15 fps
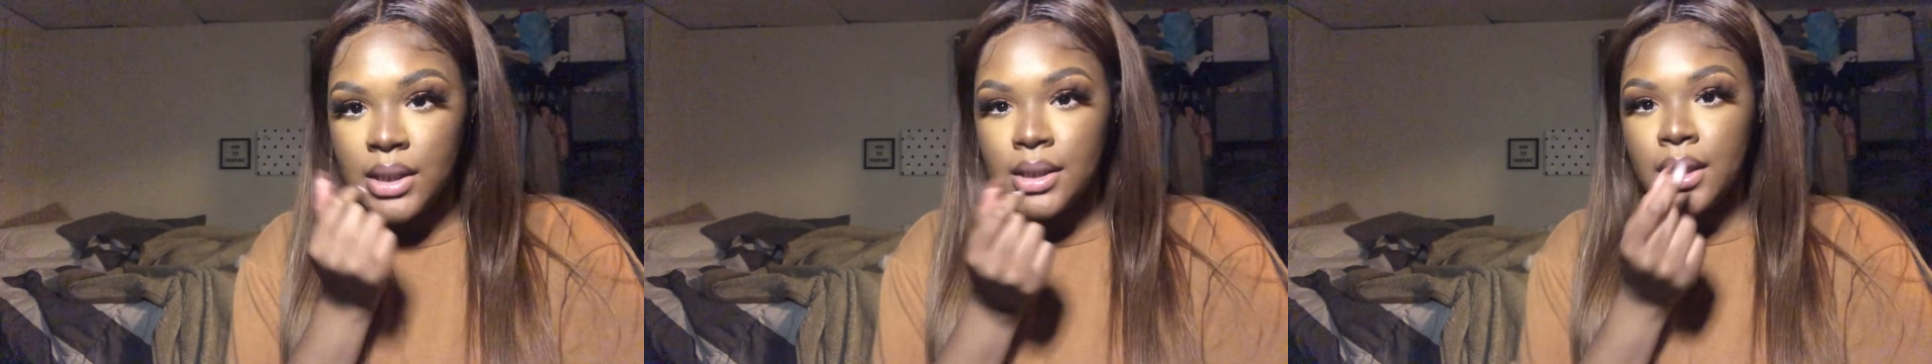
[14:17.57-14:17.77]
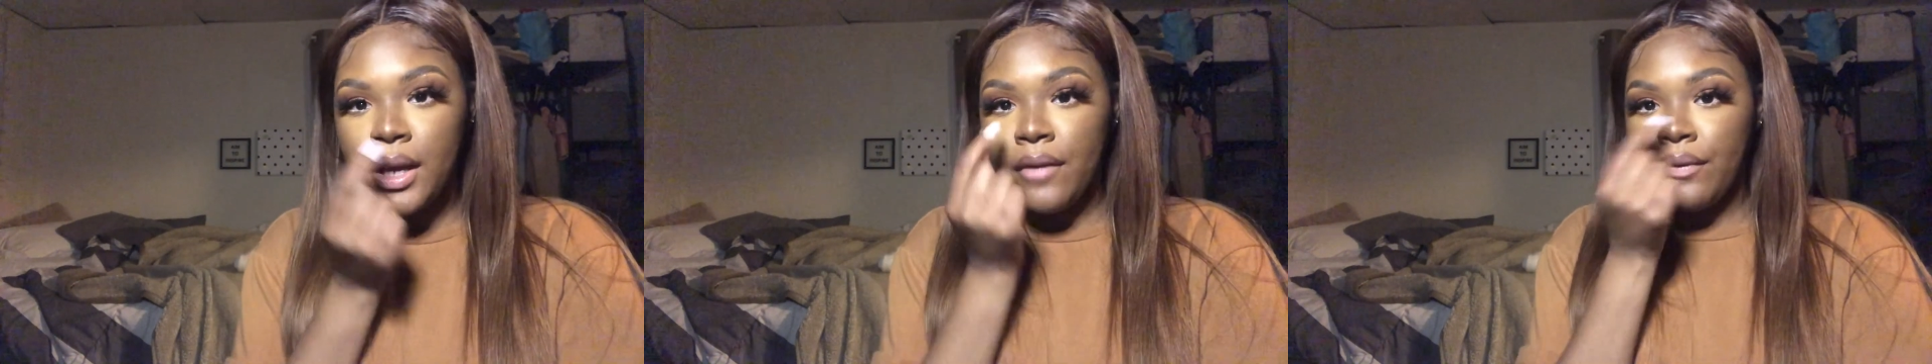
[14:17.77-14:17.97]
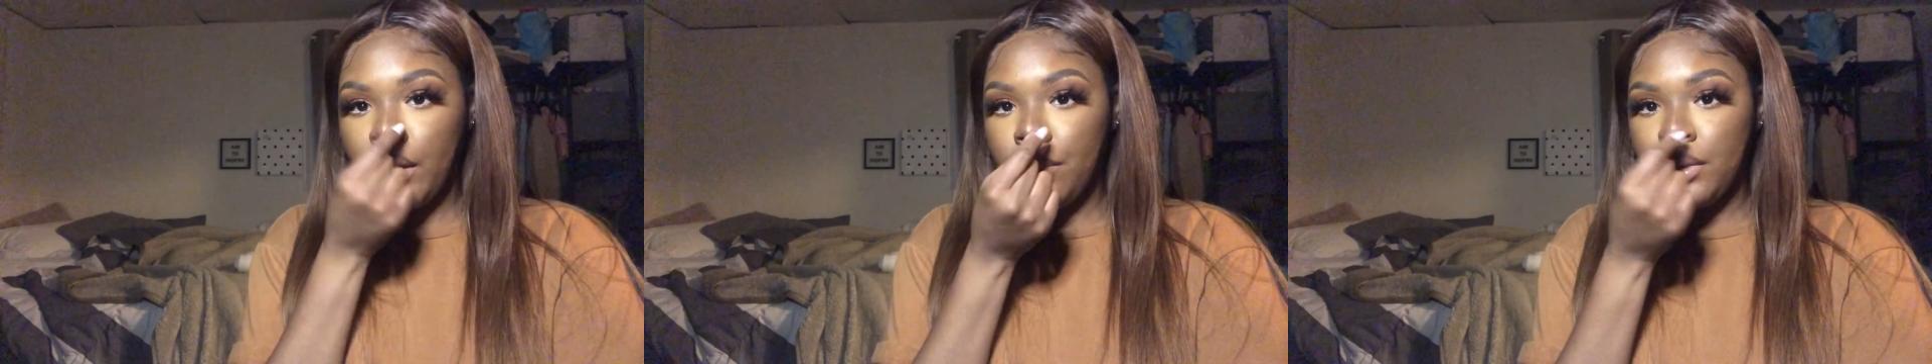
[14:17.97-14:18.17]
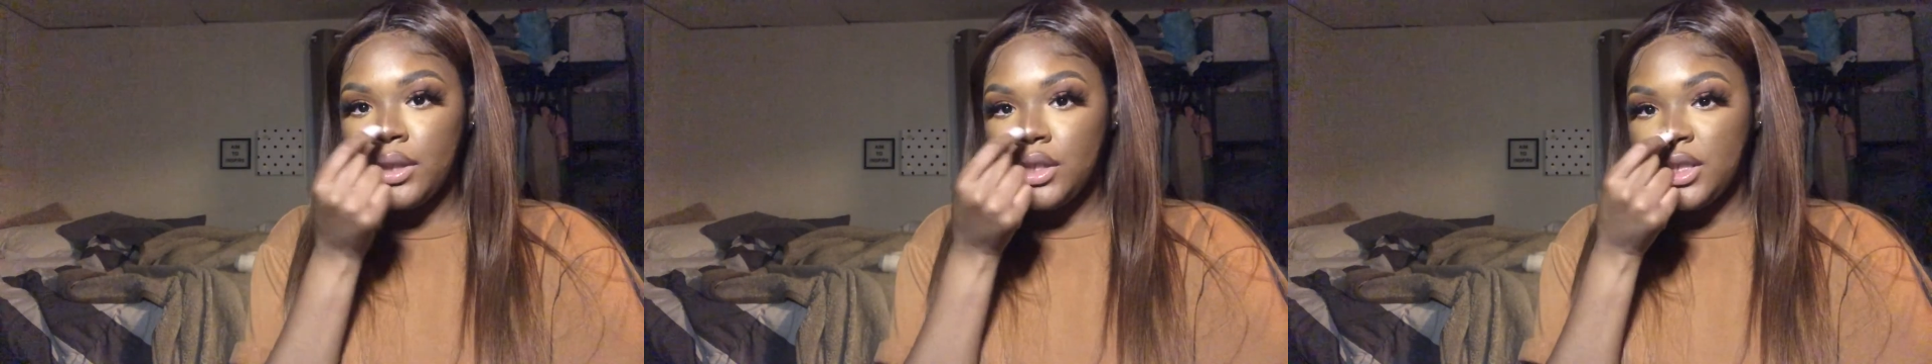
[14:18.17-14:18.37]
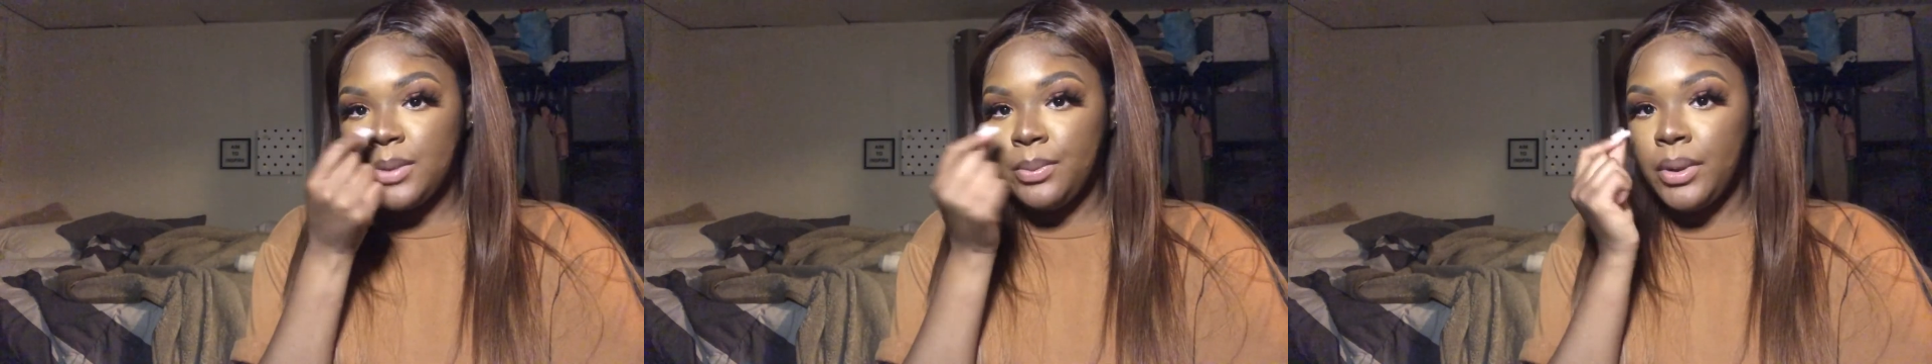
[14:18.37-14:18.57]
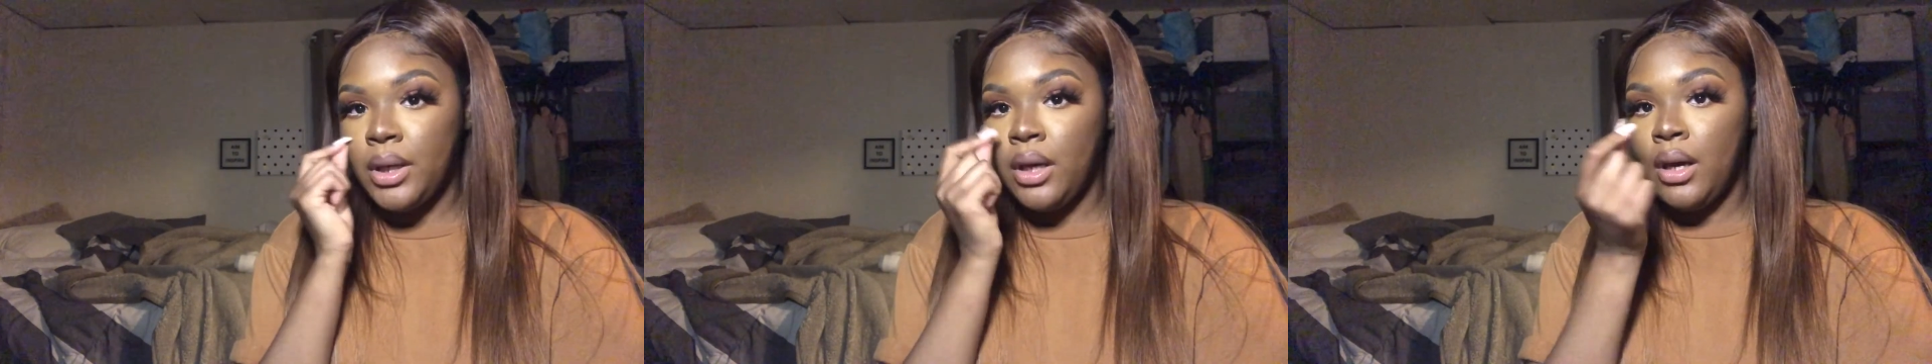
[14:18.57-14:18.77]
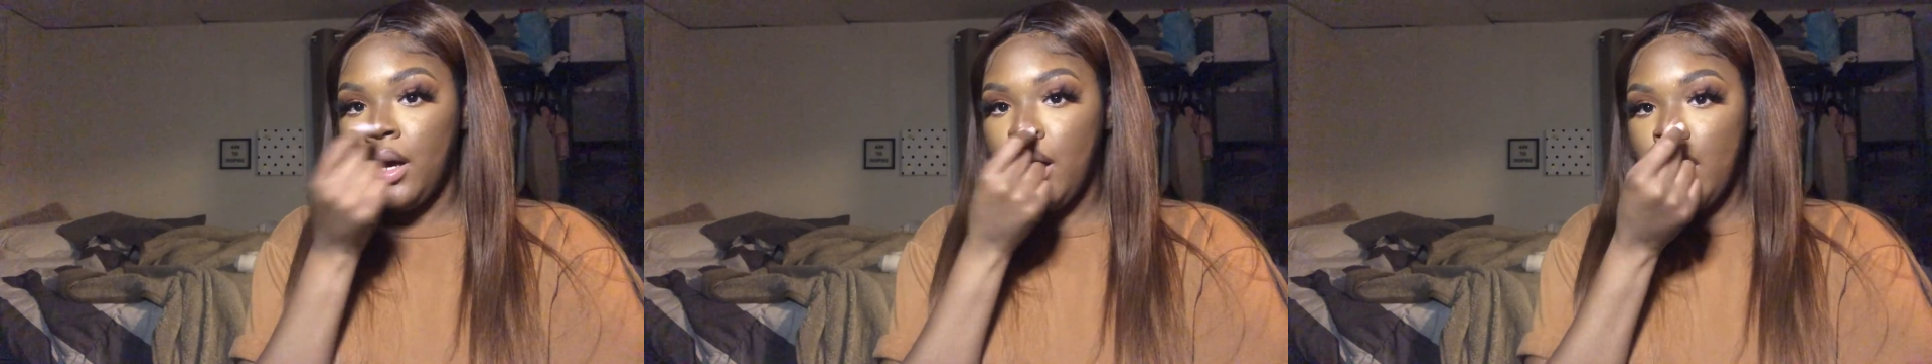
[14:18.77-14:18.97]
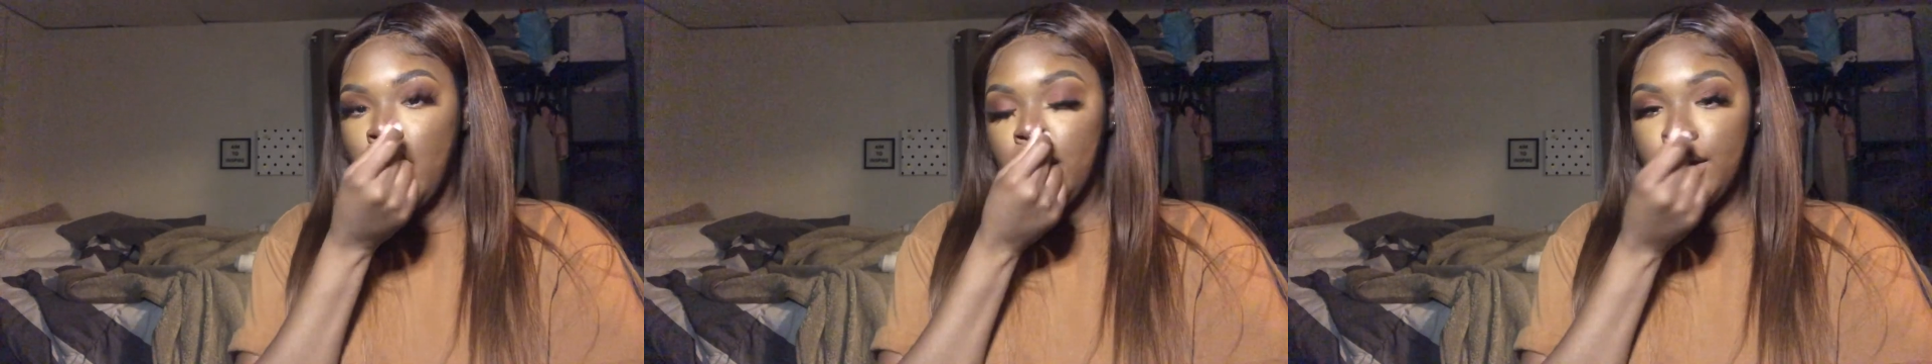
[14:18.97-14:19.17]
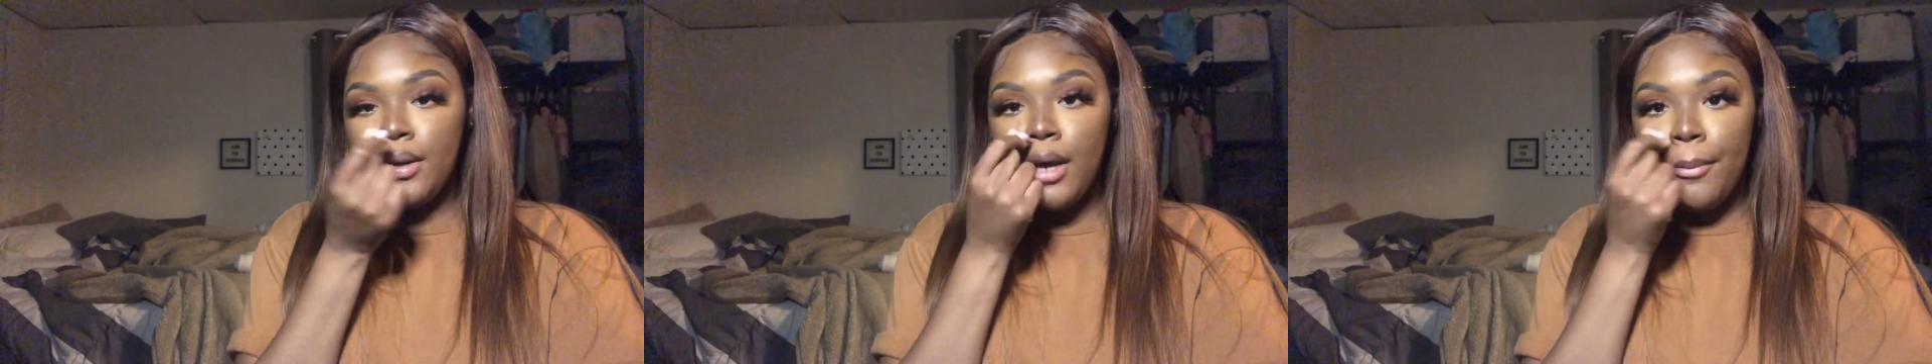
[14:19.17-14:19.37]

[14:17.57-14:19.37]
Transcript: If I would have just put, you know,